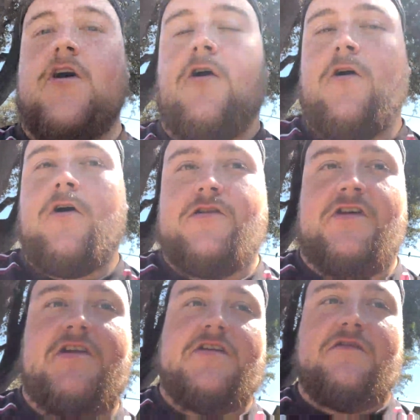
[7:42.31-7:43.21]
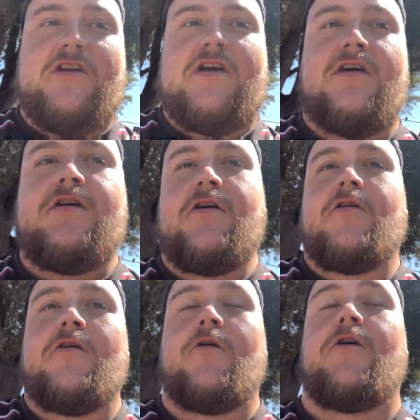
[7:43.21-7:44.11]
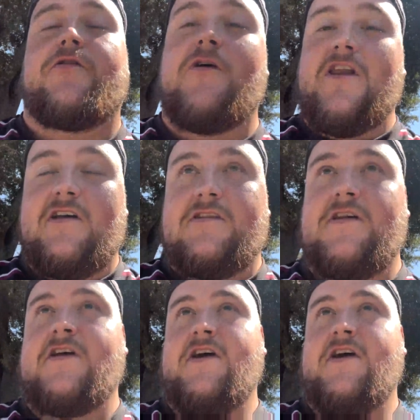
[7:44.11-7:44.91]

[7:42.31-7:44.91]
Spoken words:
or alternatively, or as well as,